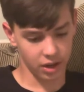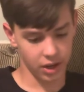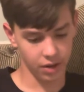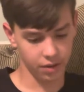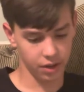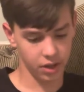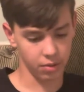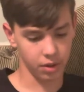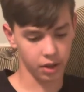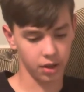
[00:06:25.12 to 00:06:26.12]
Anyways, I'm
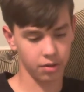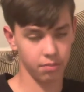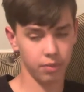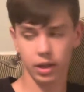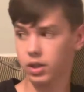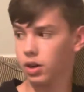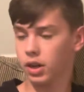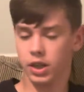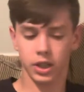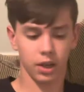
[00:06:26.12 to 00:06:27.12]
gonna get back
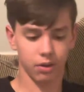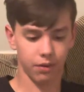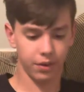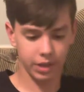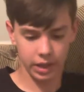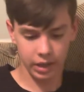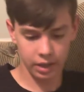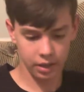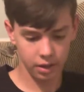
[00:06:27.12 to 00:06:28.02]
started in chapter 15.